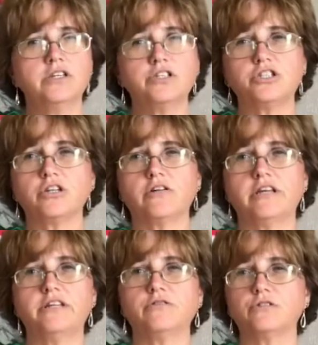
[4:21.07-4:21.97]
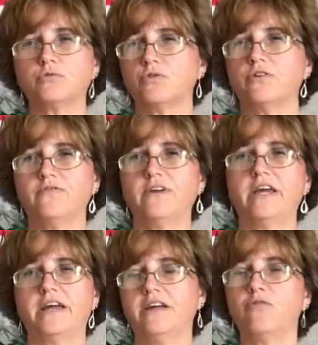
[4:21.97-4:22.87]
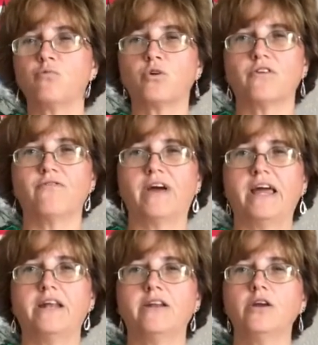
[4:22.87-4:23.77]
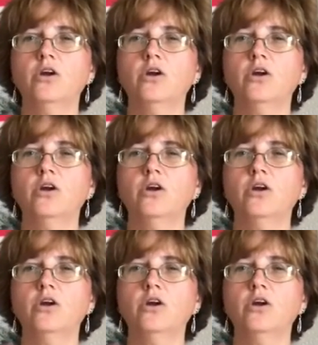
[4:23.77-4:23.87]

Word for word: the cheerleaders were, inv were invited